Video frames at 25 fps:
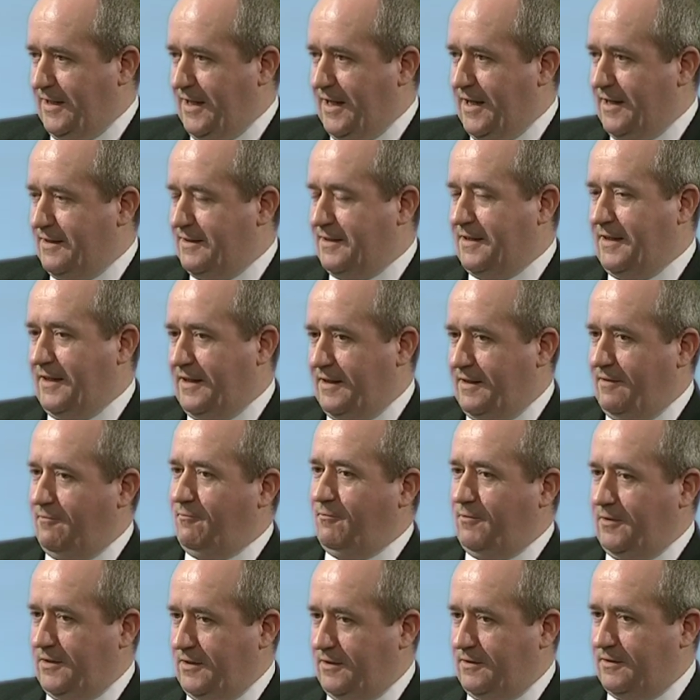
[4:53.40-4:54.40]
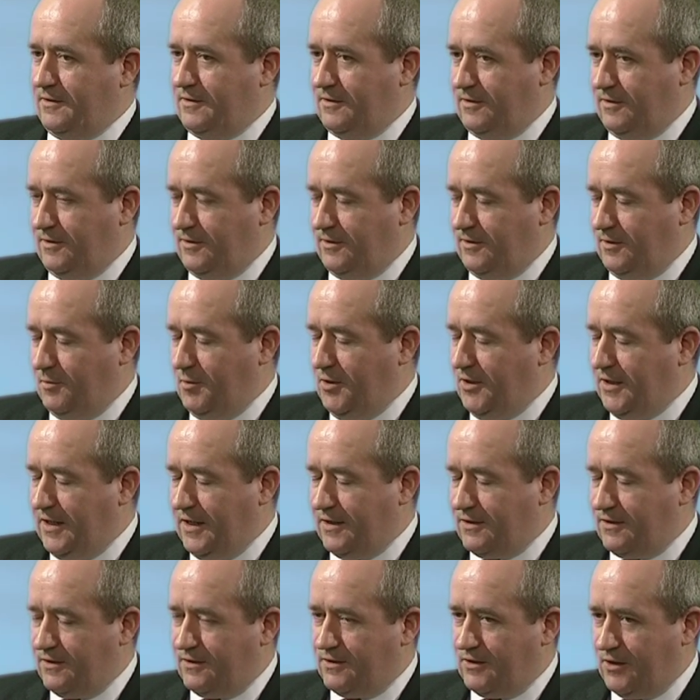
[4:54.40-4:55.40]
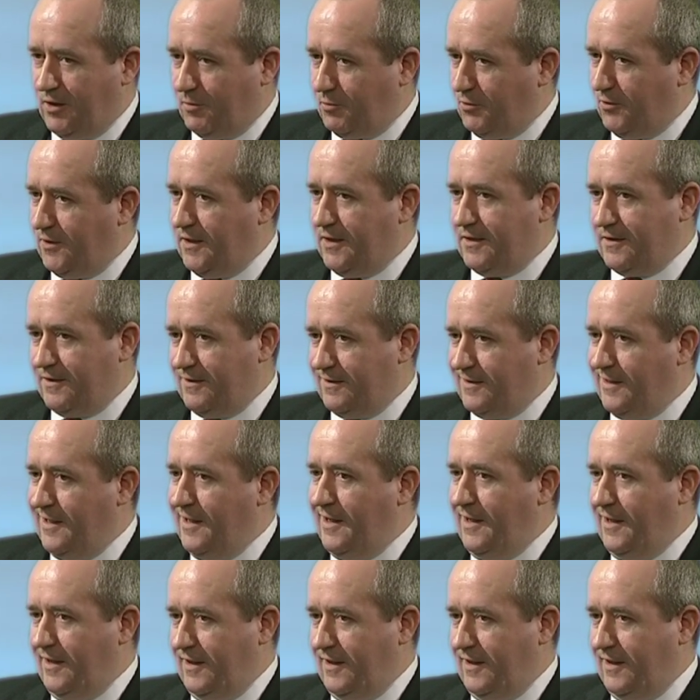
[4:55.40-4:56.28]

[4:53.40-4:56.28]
A10, which is communications and operations